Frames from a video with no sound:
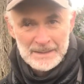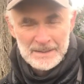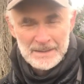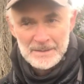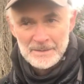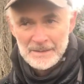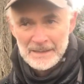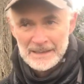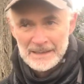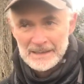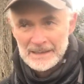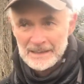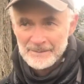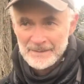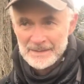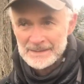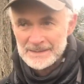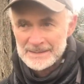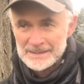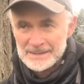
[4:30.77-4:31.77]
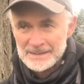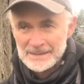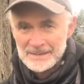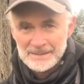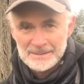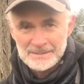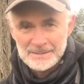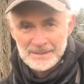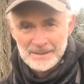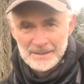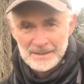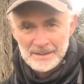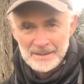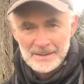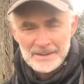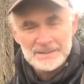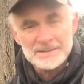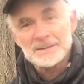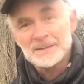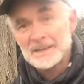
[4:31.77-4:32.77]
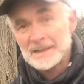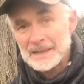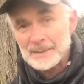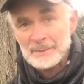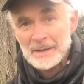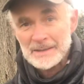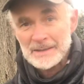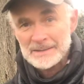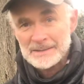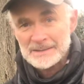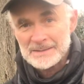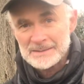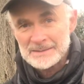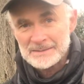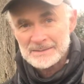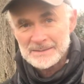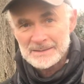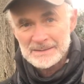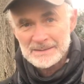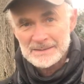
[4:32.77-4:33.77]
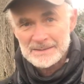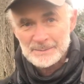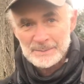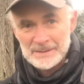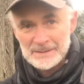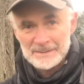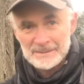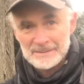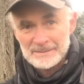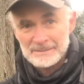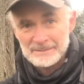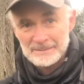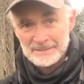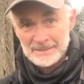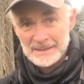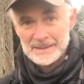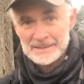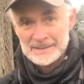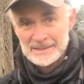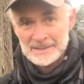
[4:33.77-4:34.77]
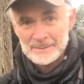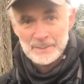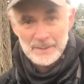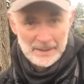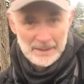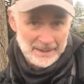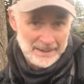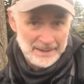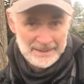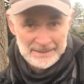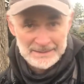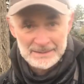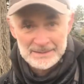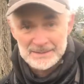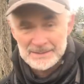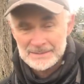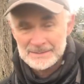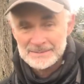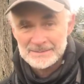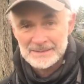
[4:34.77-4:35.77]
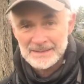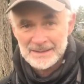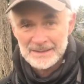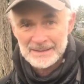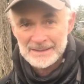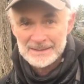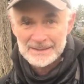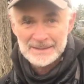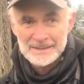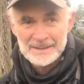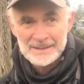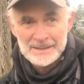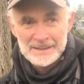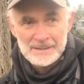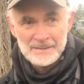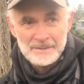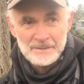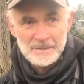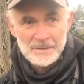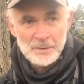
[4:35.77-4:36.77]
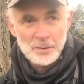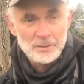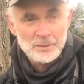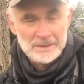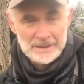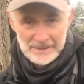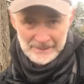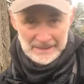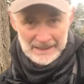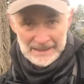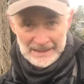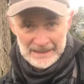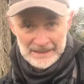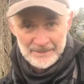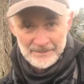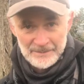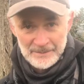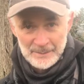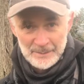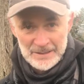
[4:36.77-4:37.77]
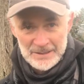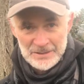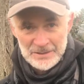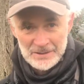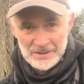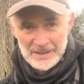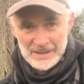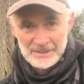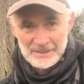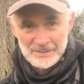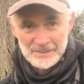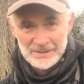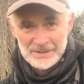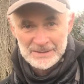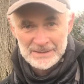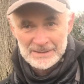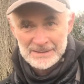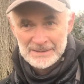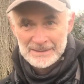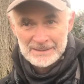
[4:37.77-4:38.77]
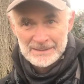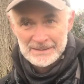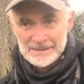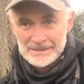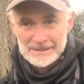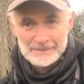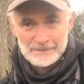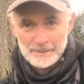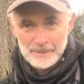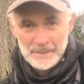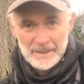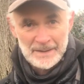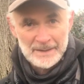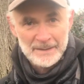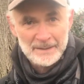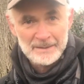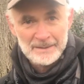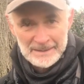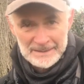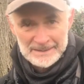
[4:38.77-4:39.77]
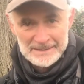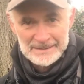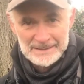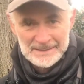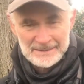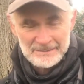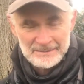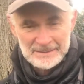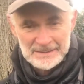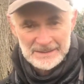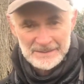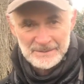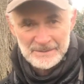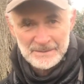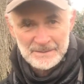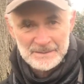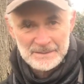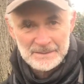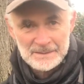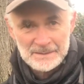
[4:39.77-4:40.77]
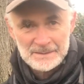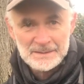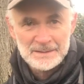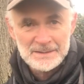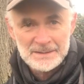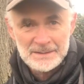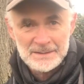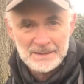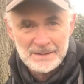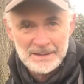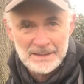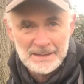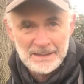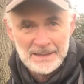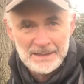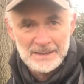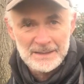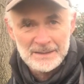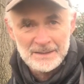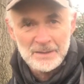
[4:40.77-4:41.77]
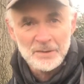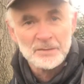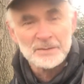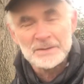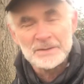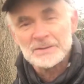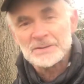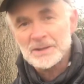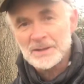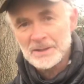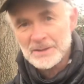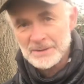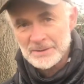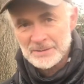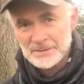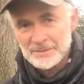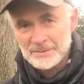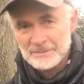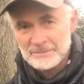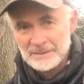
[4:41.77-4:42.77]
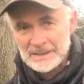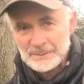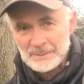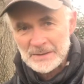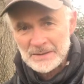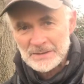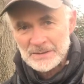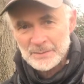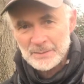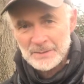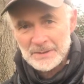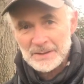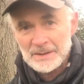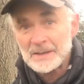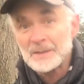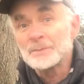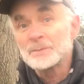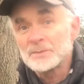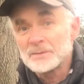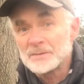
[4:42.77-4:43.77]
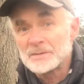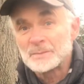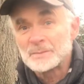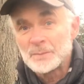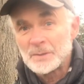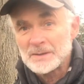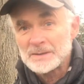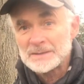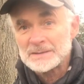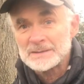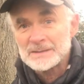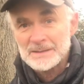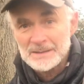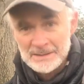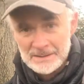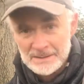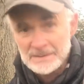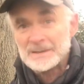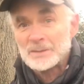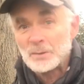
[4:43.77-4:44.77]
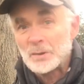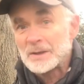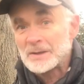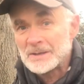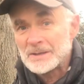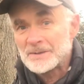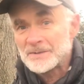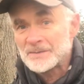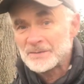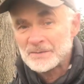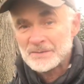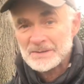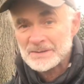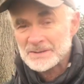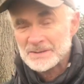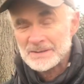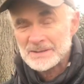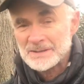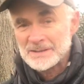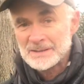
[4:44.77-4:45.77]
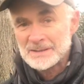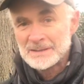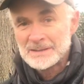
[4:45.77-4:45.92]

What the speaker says: You now have this us and them attitude that's been created by HS2, I think, not giving any information out, highly secretive, signing non-disclosure agreements with a number of bodies, including wildlife trusts,